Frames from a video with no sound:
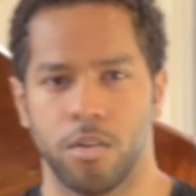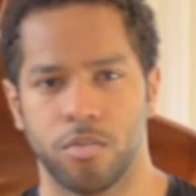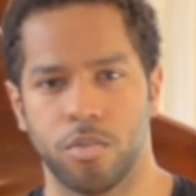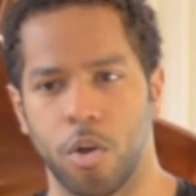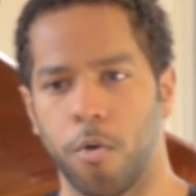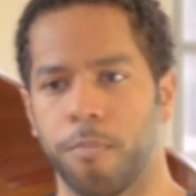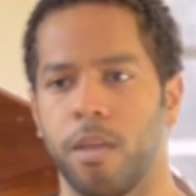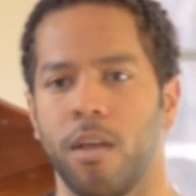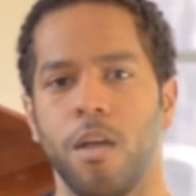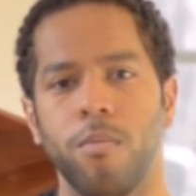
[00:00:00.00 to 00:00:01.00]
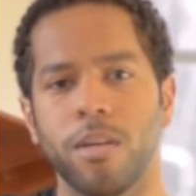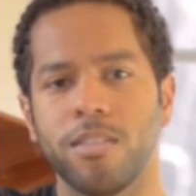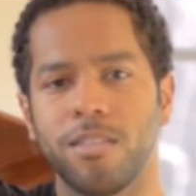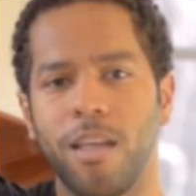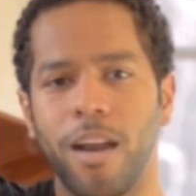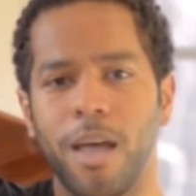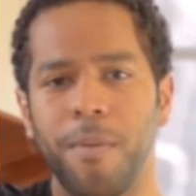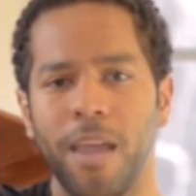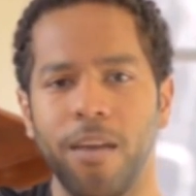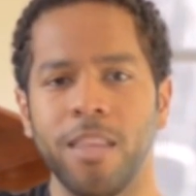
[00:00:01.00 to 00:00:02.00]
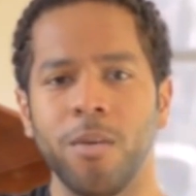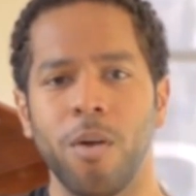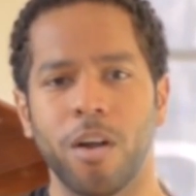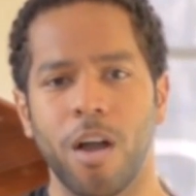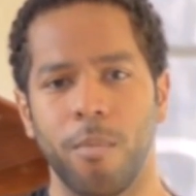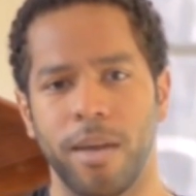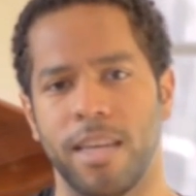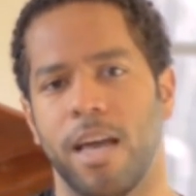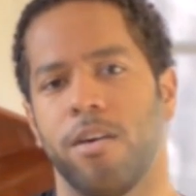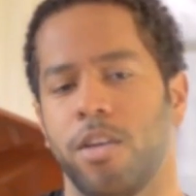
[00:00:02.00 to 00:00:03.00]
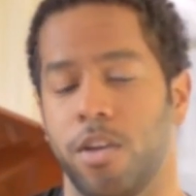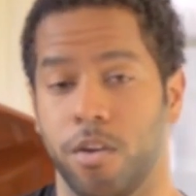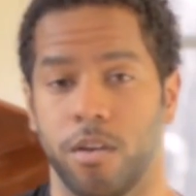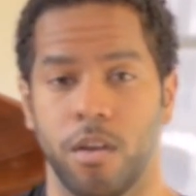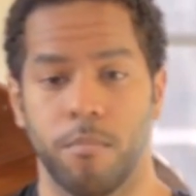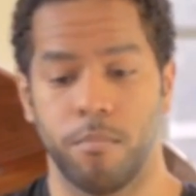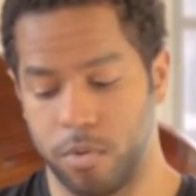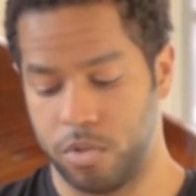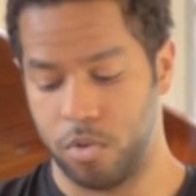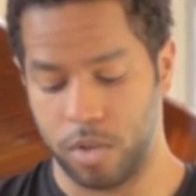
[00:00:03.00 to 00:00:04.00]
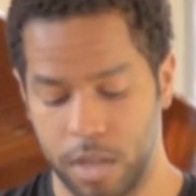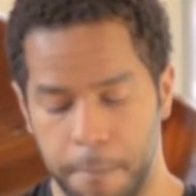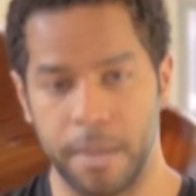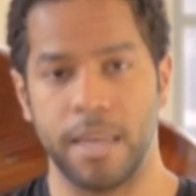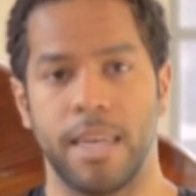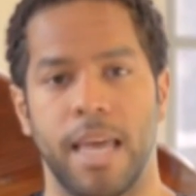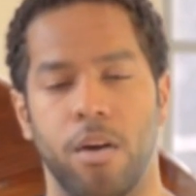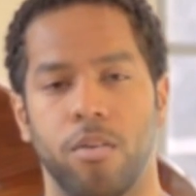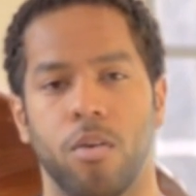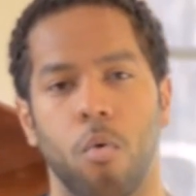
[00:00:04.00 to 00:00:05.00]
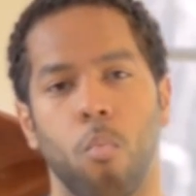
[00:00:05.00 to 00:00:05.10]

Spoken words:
So we're going to start up here and then work our way down here. But we're still going to bend down.